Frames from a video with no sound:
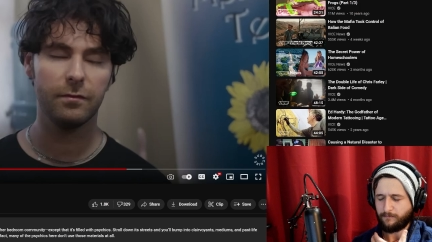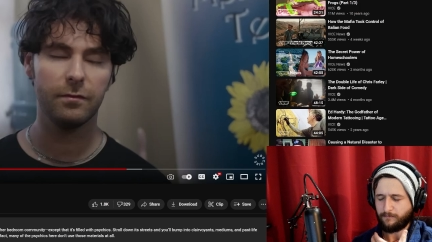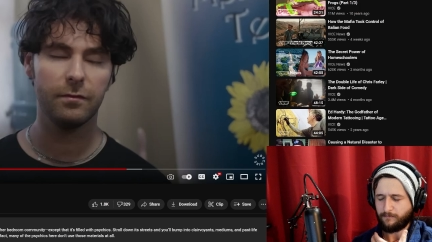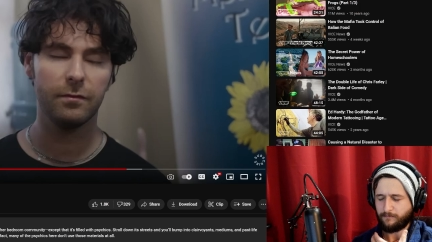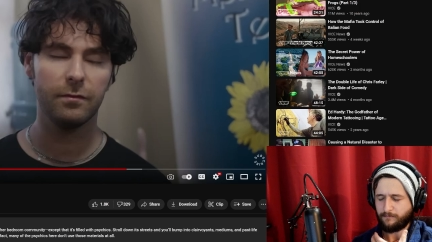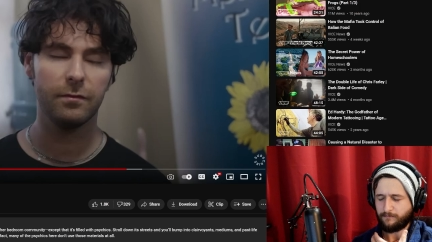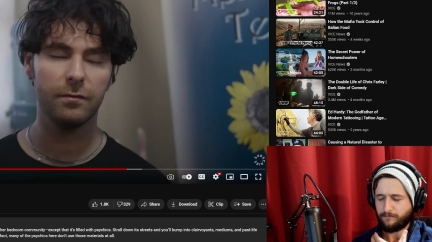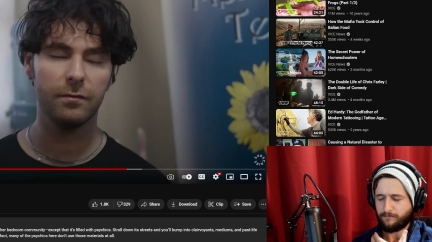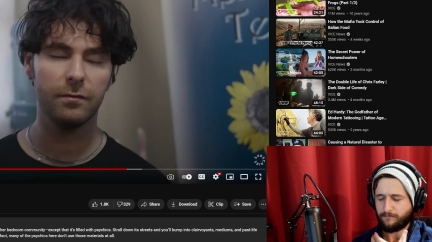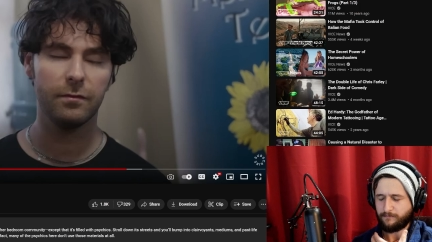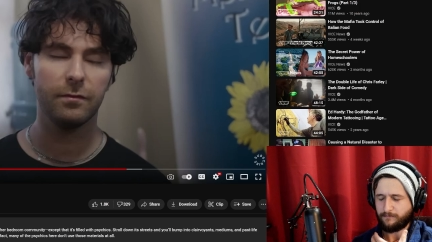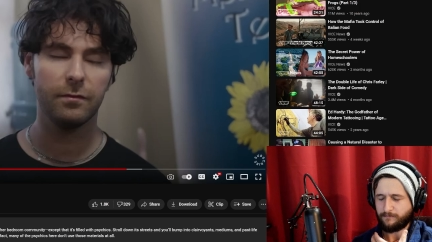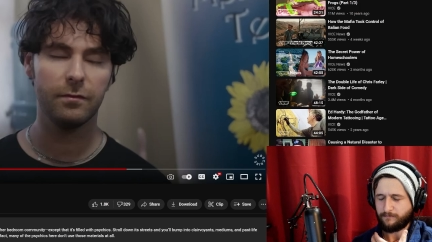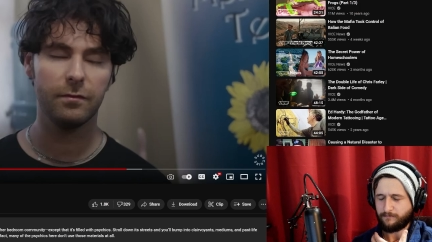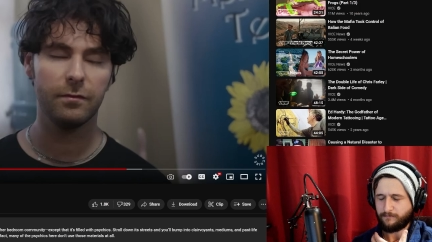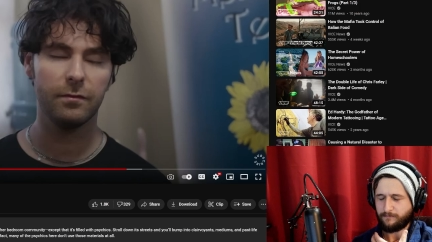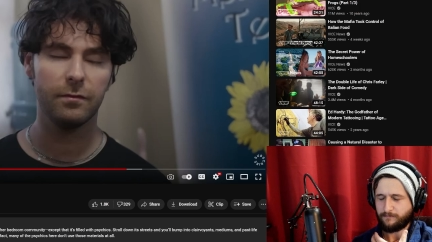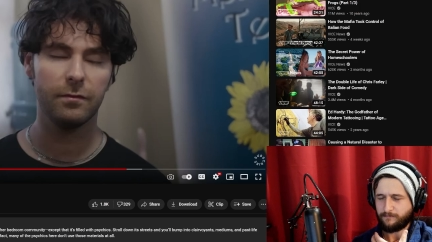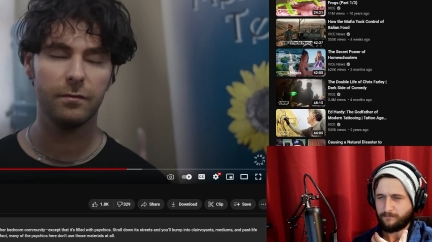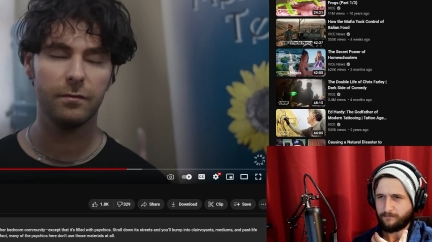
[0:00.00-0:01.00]

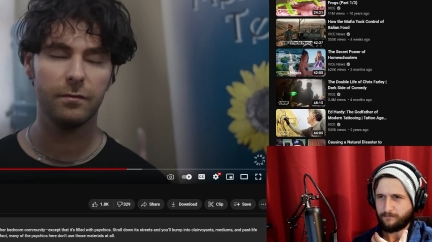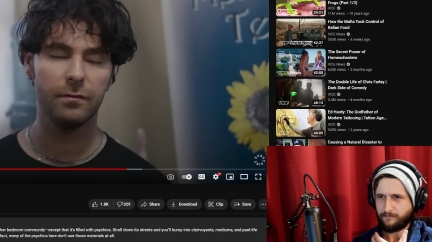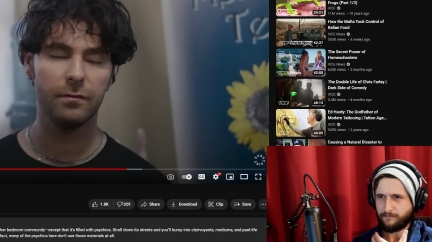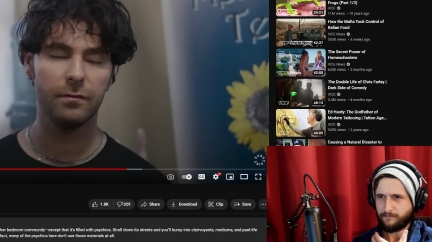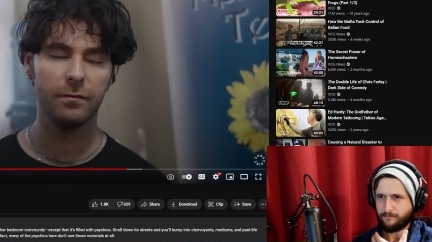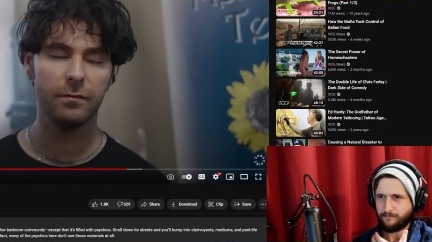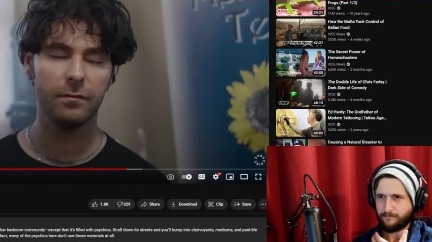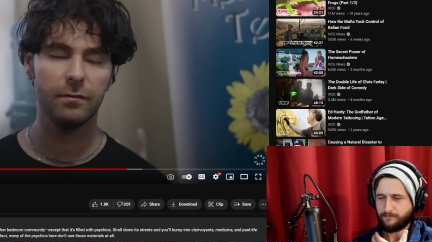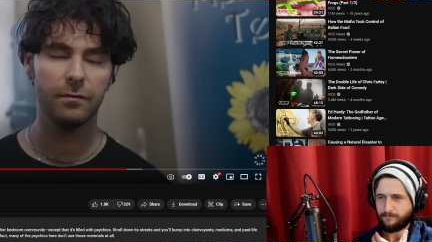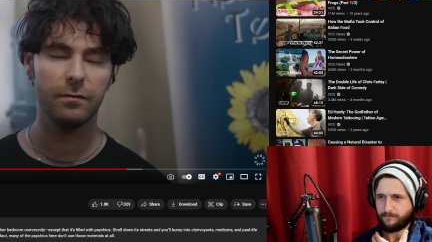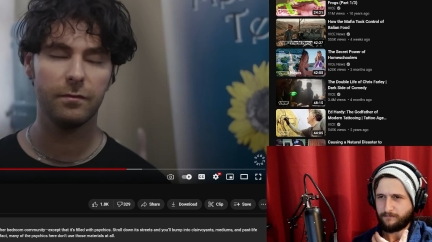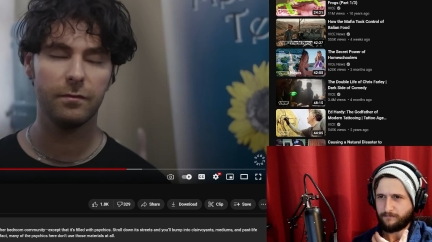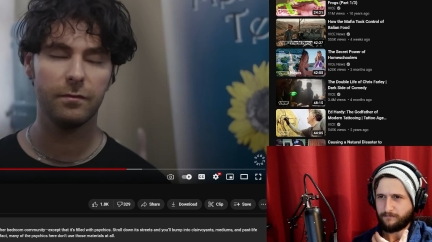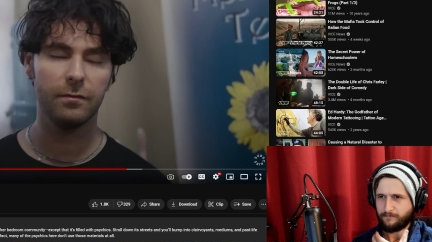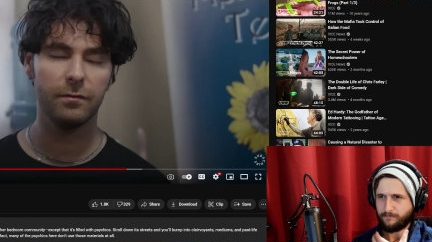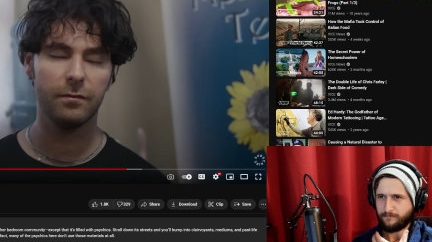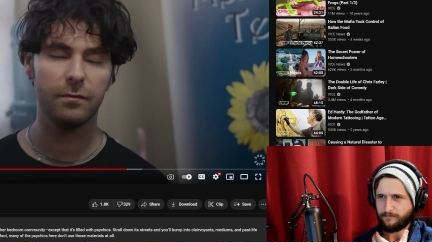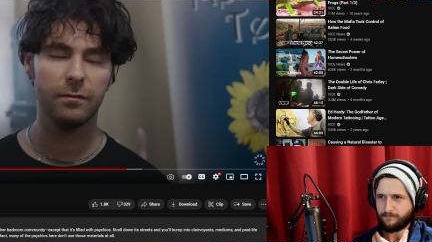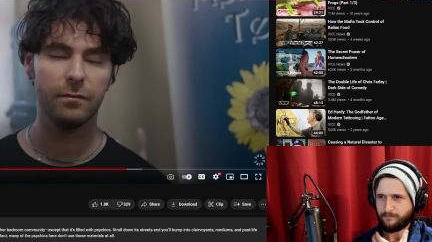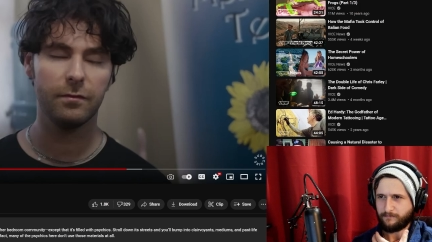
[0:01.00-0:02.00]

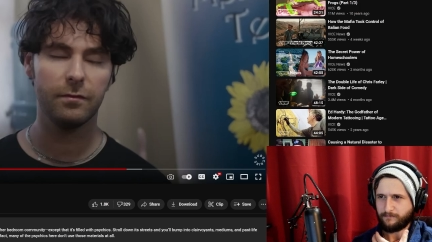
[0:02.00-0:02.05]
No one is speaking in this clip.